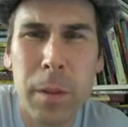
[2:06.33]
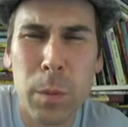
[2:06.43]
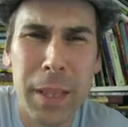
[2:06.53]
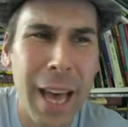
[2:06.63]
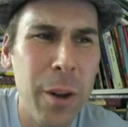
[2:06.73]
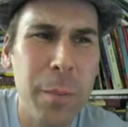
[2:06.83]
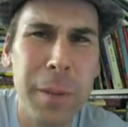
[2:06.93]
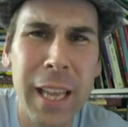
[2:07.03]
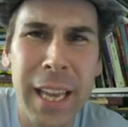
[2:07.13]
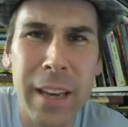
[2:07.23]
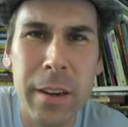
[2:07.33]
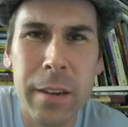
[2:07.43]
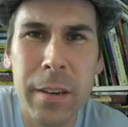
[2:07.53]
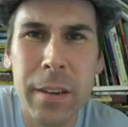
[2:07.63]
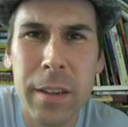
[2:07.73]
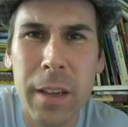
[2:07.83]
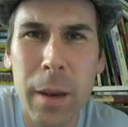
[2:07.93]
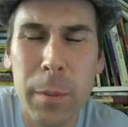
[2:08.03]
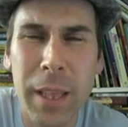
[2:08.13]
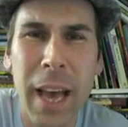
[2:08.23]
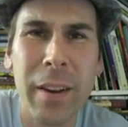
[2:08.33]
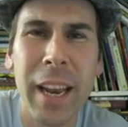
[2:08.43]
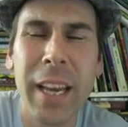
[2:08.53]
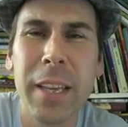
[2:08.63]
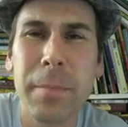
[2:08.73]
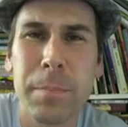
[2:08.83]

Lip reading: without a plan and without any